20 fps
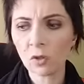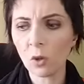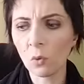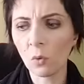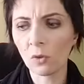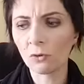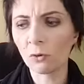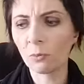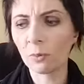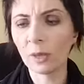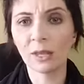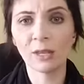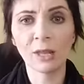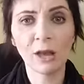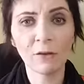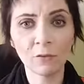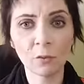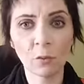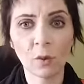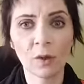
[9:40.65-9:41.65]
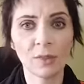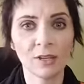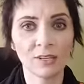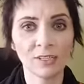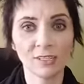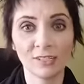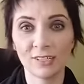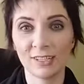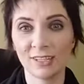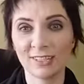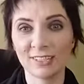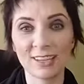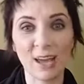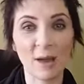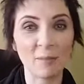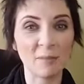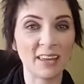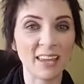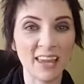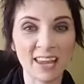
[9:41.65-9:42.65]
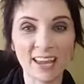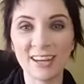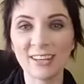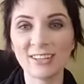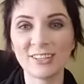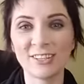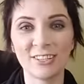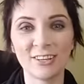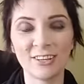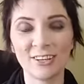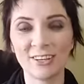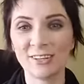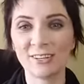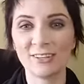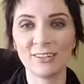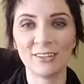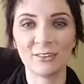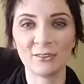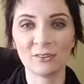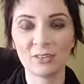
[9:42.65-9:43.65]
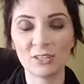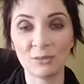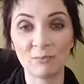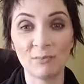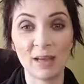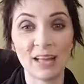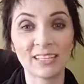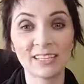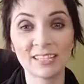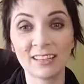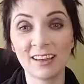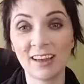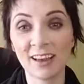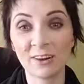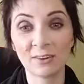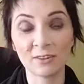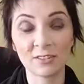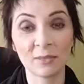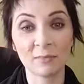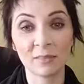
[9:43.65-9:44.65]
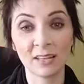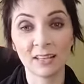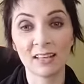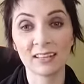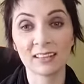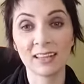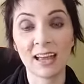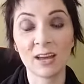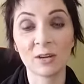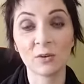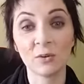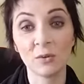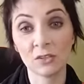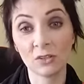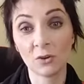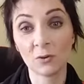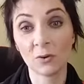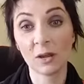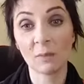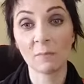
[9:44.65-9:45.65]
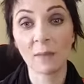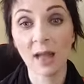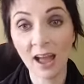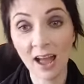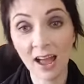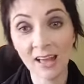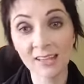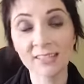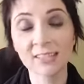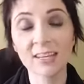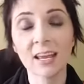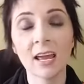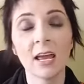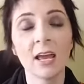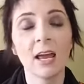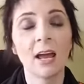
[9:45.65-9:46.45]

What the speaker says: Whether it be a loved one that's coming in to the to the bedside or something like that, who has already passed,